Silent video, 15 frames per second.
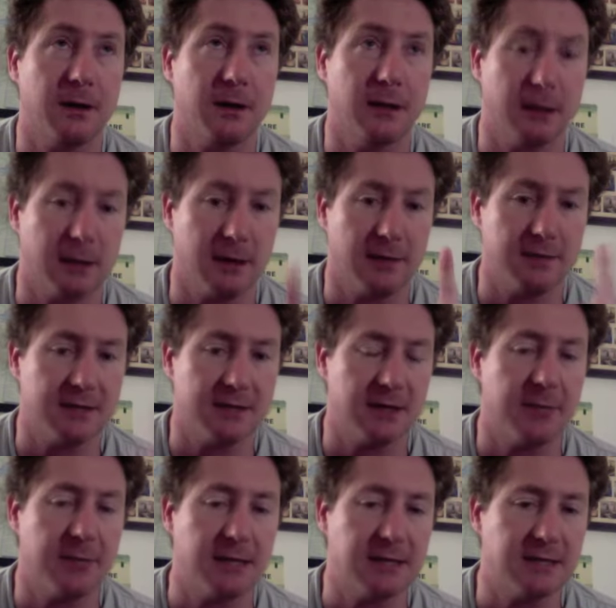I'll have to come
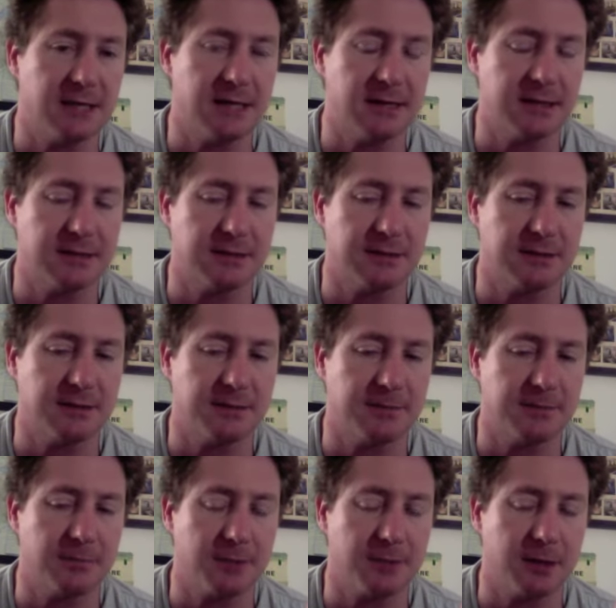back to that because I
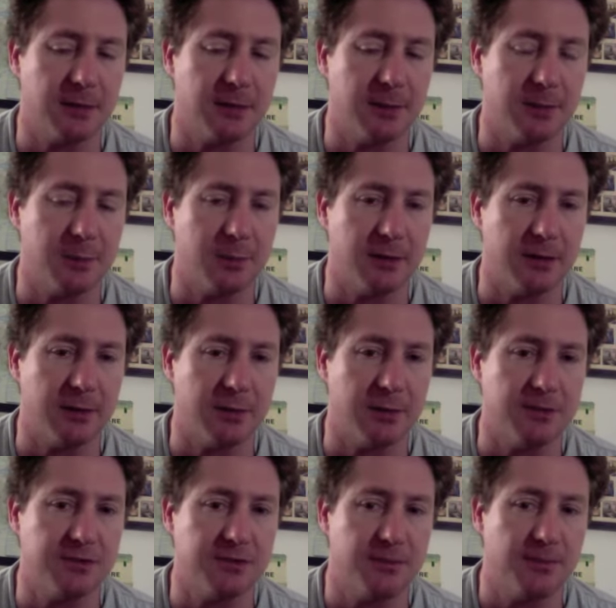can't remember what that
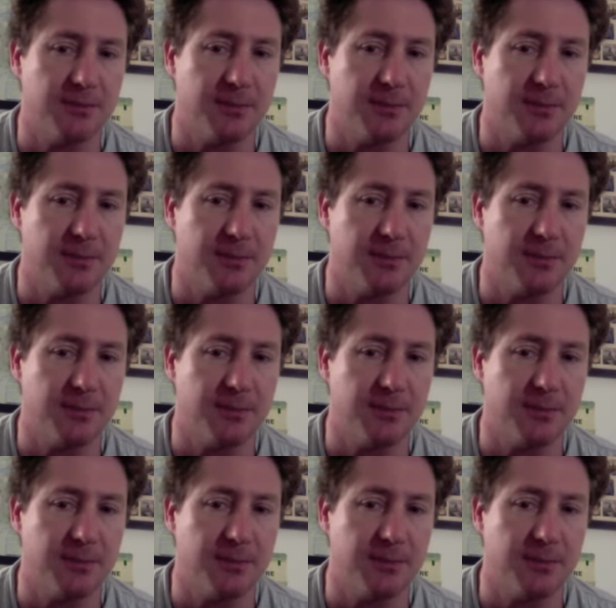was.